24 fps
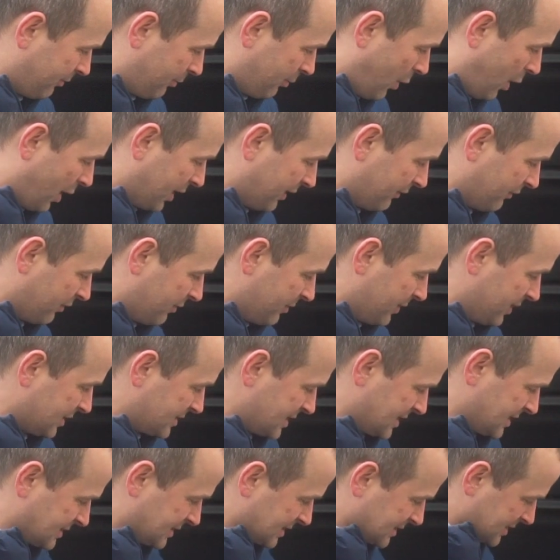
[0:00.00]
one of them is
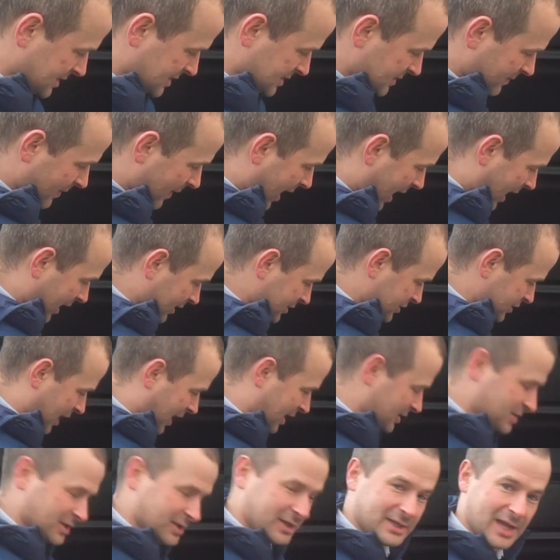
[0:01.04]
this is a smart
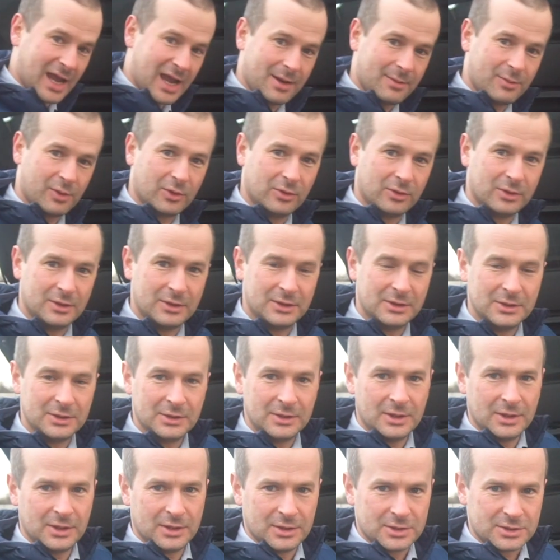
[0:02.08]
charging cable,
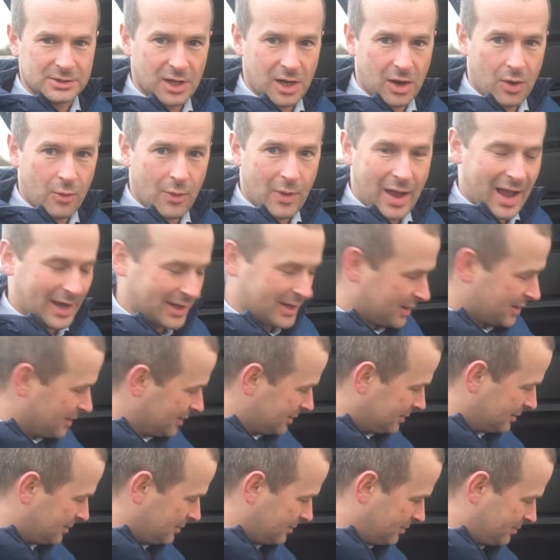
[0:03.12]
so I
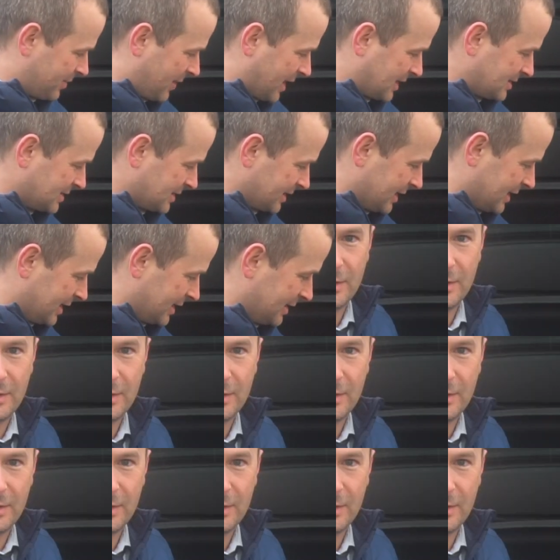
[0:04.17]
can basically